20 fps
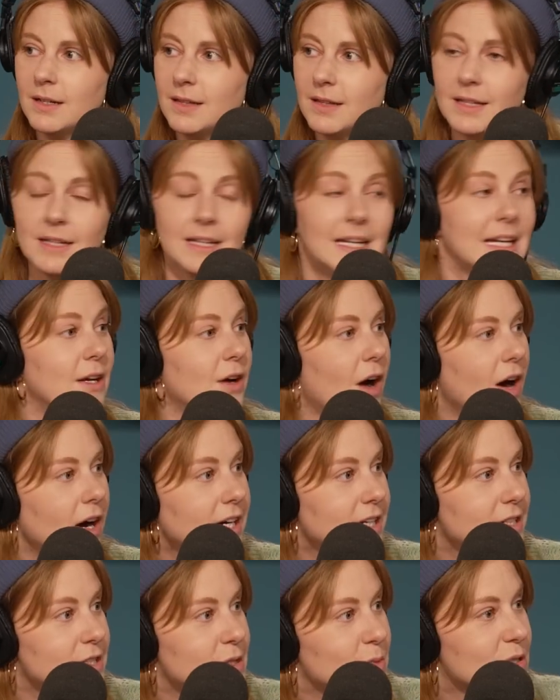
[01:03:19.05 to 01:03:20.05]
And then in
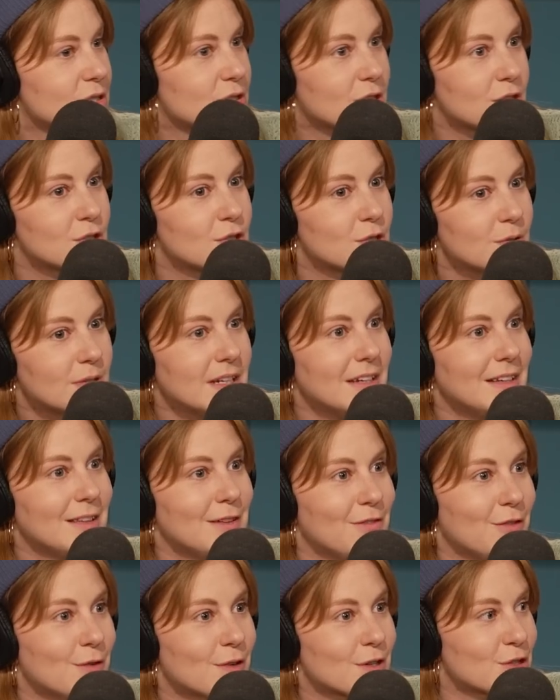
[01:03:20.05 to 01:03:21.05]
August, we start shooting
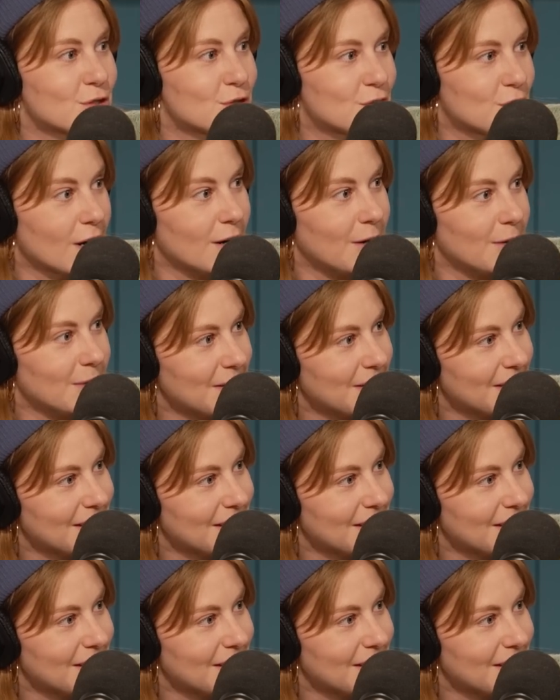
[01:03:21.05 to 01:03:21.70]
the Forks show.